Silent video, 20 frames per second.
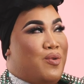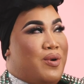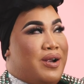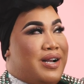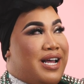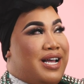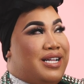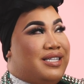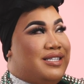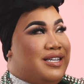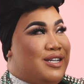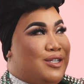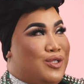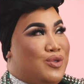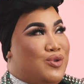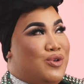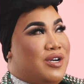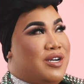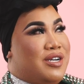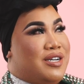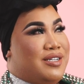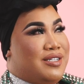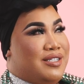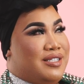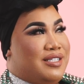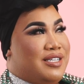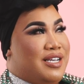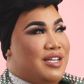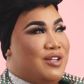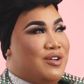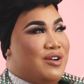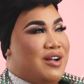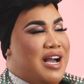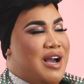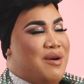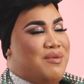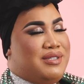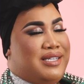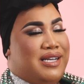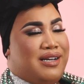when I did do her concealer,
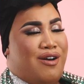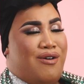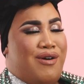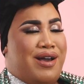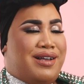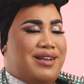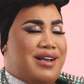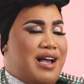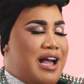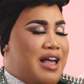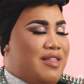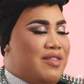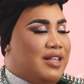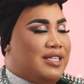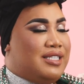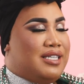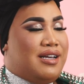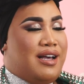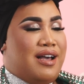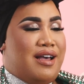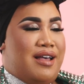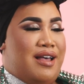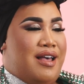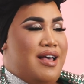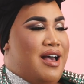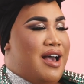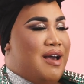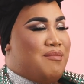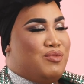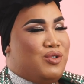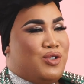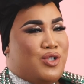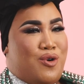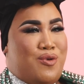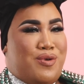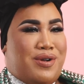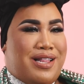I was like, oh my God, that's like, I, I'm so